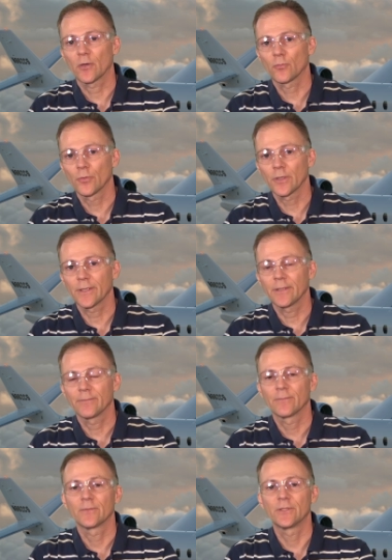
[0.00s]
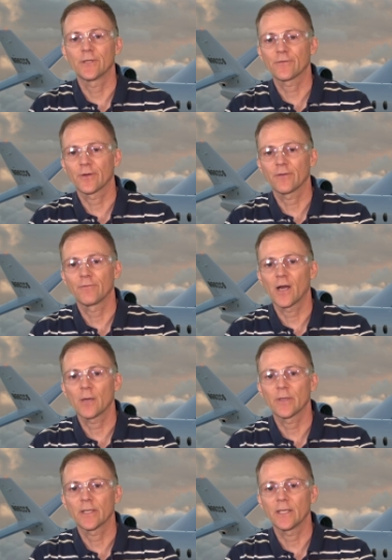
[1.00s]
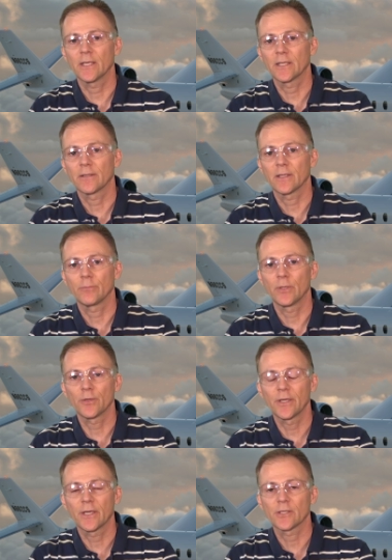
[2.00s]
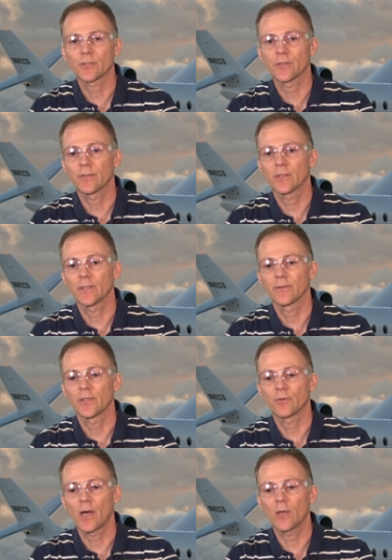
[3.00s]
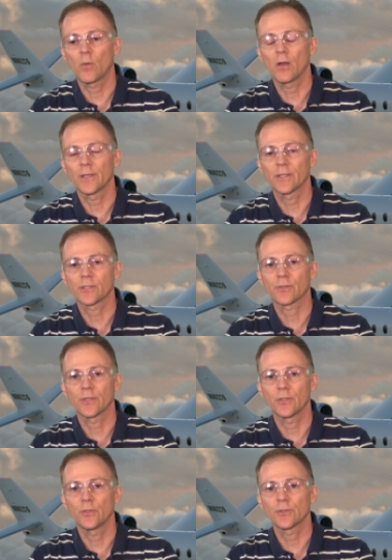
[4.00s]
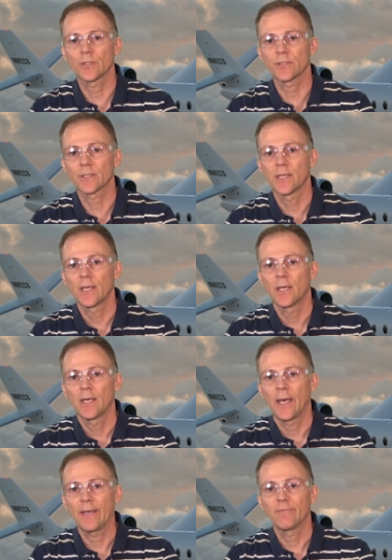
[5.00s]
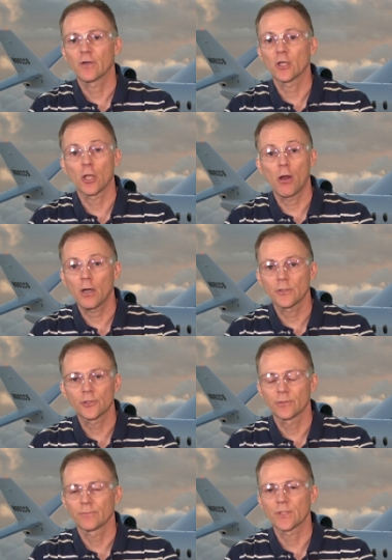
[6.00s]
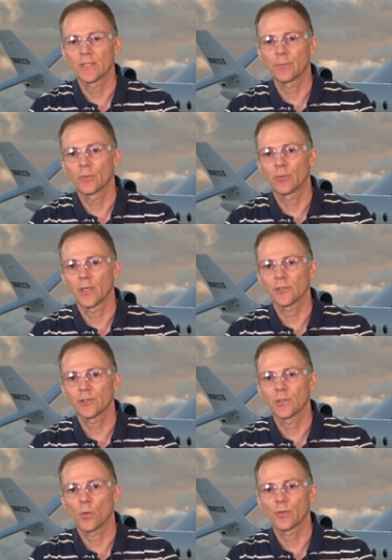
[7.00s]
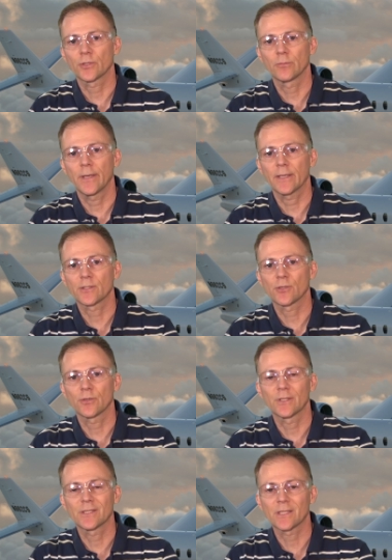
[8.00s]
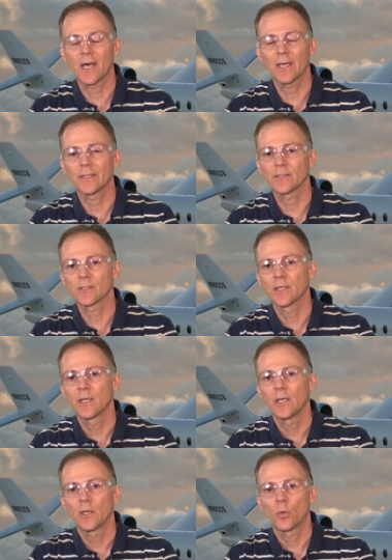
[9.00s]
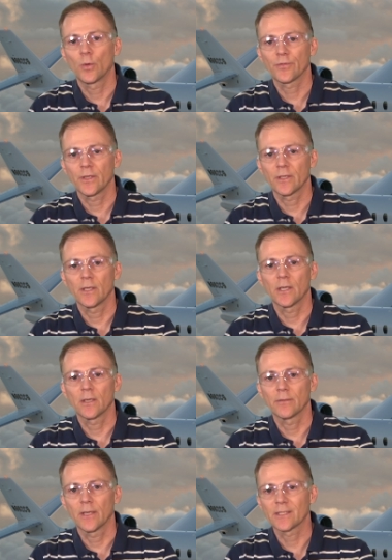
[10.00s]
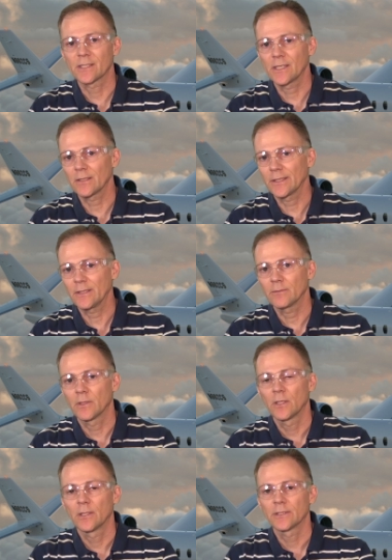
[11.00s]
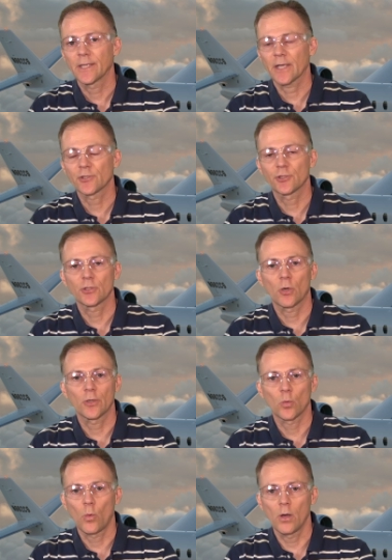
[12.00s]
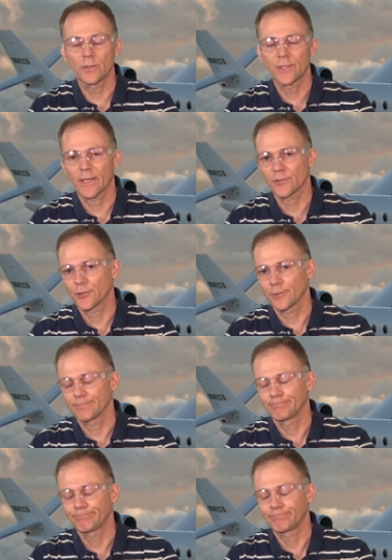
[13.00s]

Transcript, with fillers: a really different environment again in the building industry, the, the drywall industry uses a very large stipple brush in order to make certain designs within a, a ceiling texture or in wall texture.